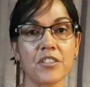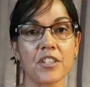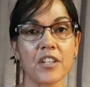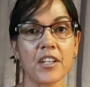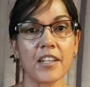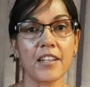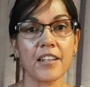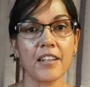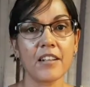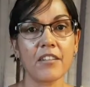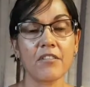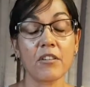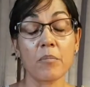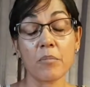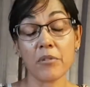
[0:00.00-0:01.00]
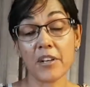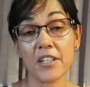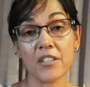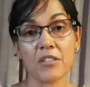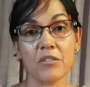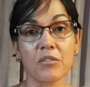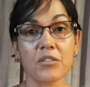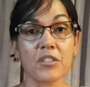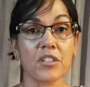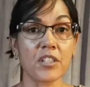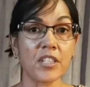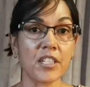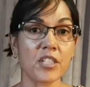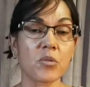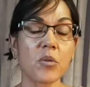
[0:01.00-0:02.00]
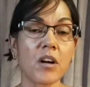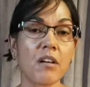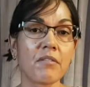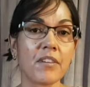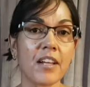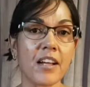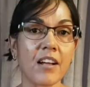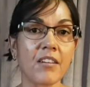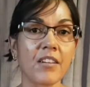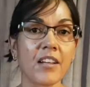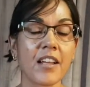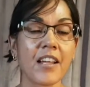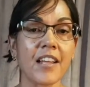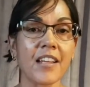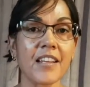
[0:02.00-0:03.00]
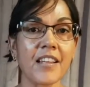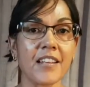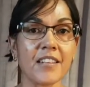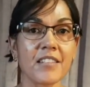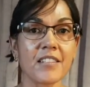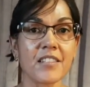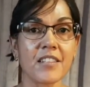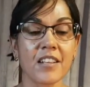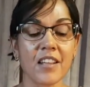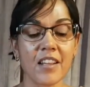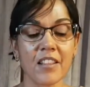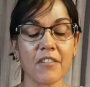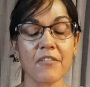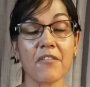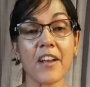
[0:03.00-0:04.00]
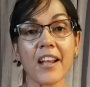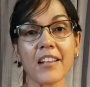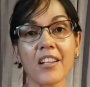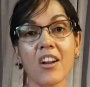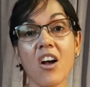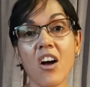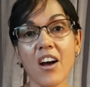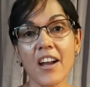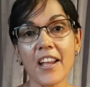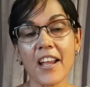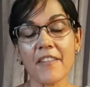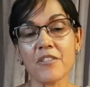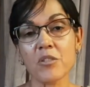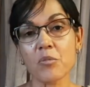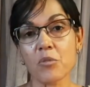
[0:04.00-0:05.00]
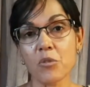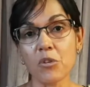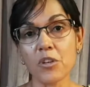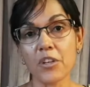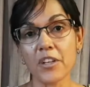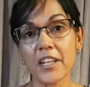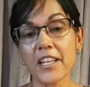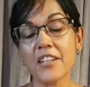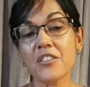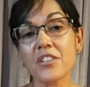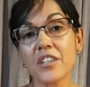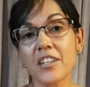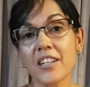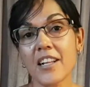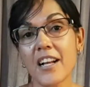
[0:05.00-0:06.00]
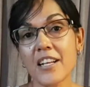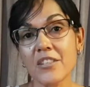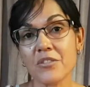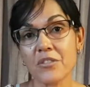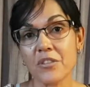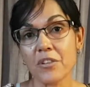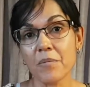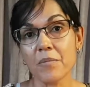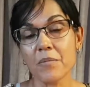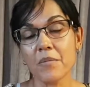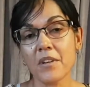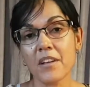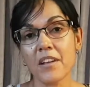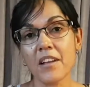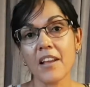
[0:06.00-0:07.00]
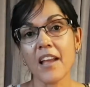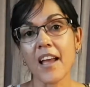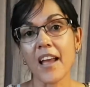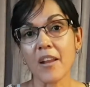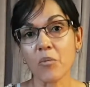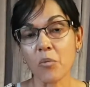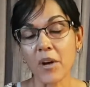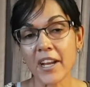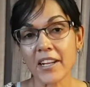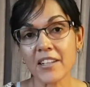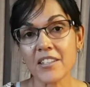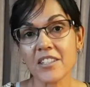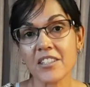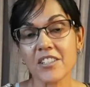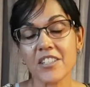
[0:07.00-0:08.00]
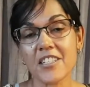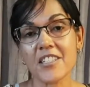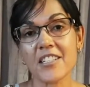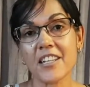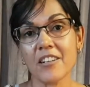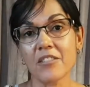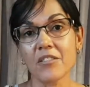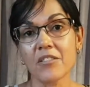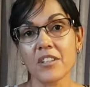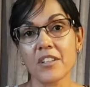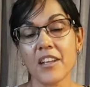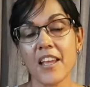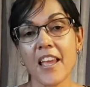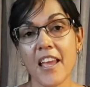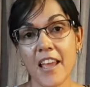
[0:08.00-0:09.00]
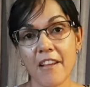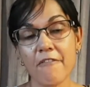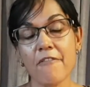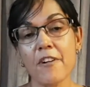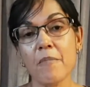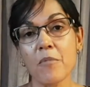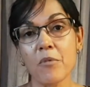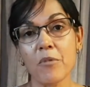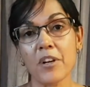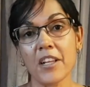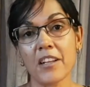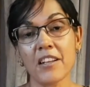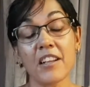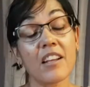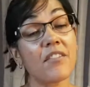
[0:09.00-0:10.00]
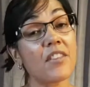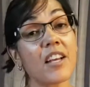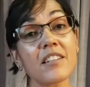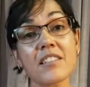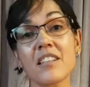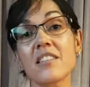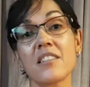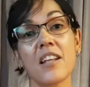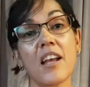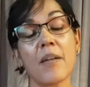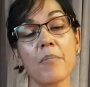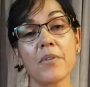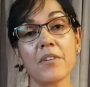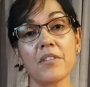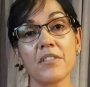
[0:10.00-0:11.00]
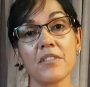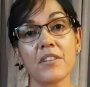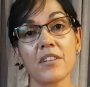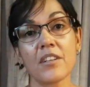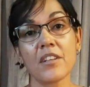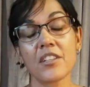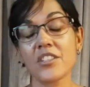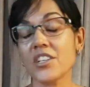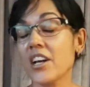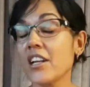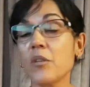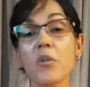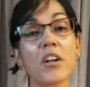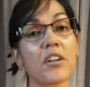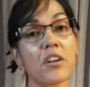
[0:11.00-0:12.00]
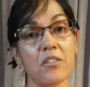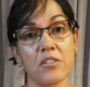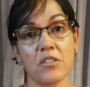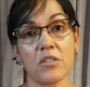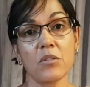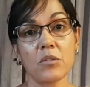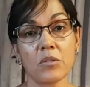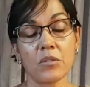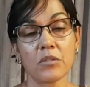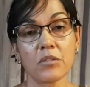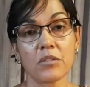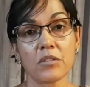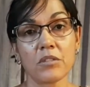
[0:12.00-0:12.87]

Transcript: journey, from preschool to year 12 now, is the fact that I have to walk her into the classroom and wait until she's settled every morning. If that doesn't happen, Shani won't go to school.